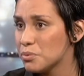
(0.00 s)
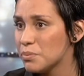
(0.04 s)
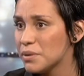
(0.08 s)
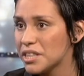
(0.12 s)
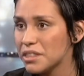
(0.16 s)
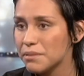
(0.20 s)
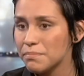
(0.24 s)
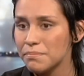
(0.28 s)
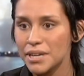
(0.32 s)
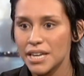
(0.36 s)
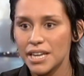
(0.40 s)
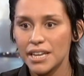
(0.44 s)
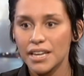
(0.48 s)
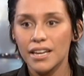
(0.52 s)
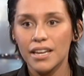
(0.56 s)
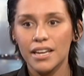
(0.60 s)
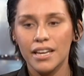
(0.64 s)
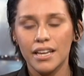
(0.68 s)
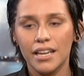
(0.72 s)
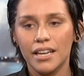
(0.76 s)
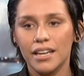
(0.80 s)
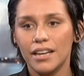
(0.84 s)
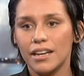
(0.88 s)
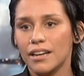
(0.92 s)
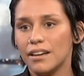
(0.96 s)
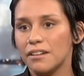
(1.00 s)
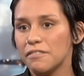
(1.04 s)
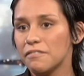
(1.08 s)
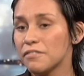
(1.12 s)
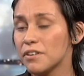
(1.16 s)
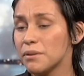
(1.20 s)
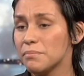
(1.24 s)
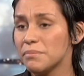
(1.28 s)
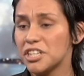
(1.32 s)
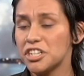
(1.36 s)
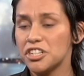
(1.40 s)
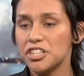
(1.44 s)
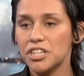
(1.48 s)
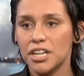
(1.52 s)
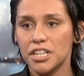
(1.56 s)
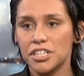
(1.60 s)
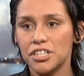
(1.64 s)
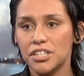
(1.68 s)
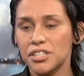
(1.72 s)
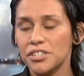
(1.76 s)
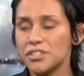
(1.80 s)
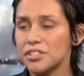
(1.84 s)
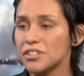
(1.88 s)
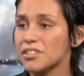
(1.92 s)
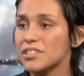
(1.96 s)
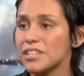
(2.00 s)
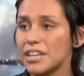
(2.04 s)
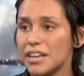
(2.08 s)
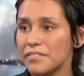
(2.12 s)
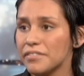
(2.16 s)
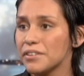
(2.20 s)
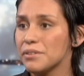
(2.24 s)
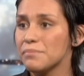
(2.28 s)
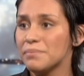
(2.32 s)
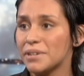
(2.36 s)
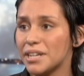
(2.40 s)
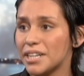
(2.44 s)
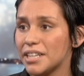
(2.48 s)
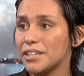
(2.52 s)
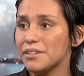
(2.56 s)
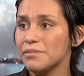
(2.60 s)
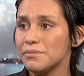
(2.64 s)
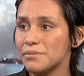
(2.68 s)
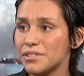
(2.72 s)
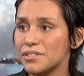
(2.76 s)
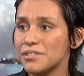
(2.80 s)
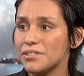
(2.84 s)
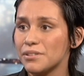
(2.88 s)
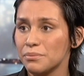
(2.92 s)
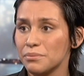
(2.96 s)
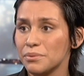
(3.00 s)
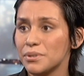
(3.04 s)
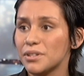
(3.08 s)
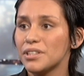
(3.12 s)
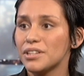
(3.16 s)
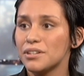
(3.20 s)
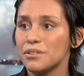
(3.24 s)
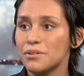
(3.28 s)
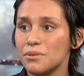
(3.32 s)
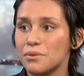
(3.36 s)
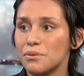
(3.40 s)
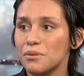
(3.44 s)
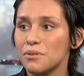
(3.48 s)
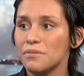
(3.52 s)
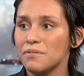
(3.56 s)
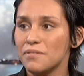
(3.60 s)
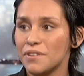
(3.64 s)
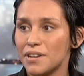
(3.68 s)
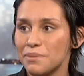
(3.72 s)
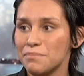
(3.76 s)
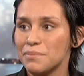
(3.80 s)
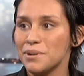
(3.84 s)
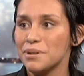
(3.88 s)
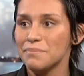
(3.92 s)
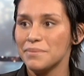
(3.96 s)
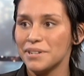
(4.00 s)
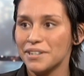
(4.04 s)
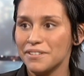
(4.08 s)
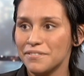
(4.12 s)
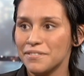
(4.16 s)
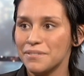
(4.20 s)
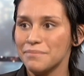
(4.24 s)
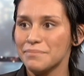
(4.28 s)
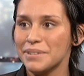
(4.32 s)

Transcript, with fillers: with me, uh, from the judges, just everybody. It was a really cool, fun moment for